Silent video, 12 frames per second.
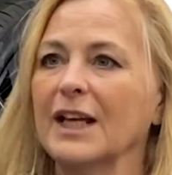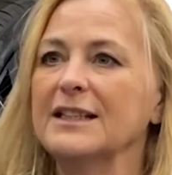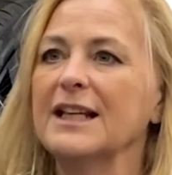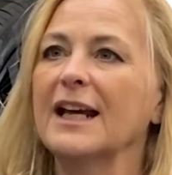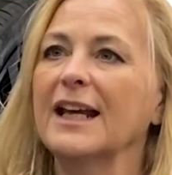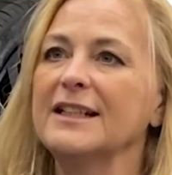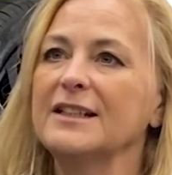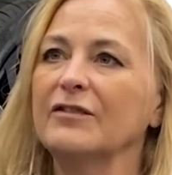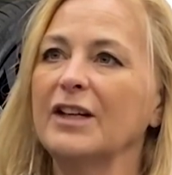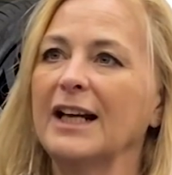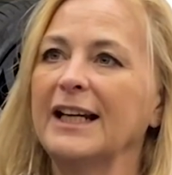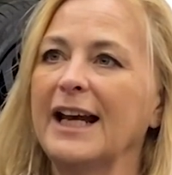Is that a case of
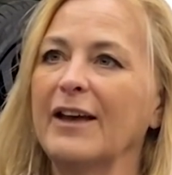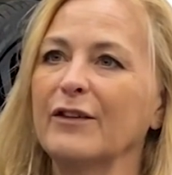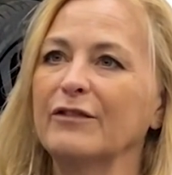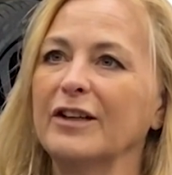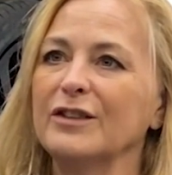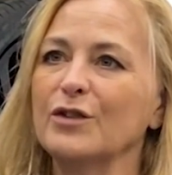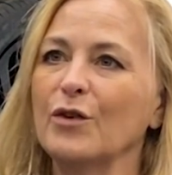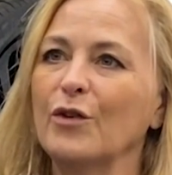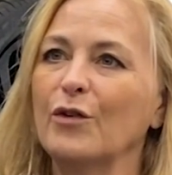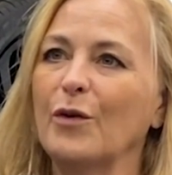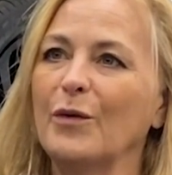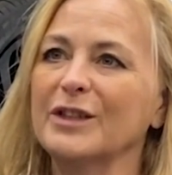yelling out the front door,
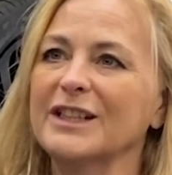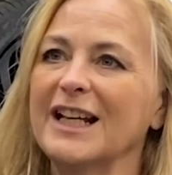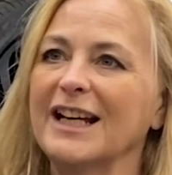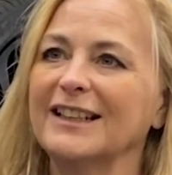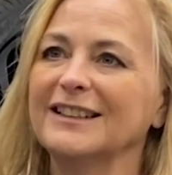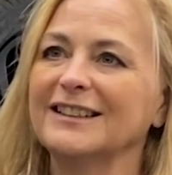or what is that?